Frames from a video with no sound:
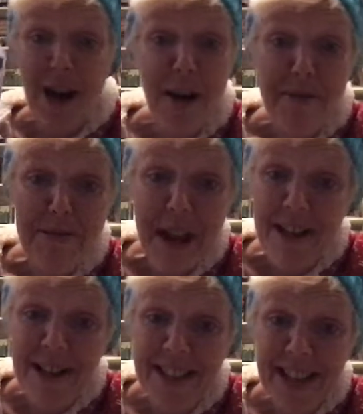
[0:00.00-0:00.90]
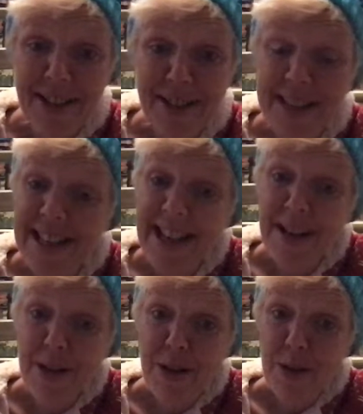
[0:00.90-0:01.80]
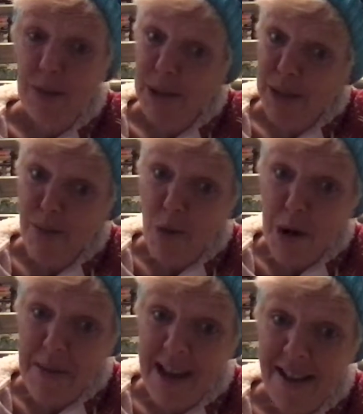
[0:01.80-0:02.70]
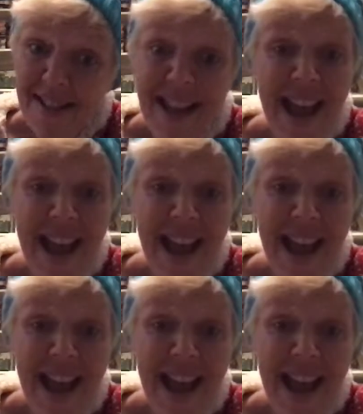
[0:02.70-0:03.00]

I'll be back on later today with some more mail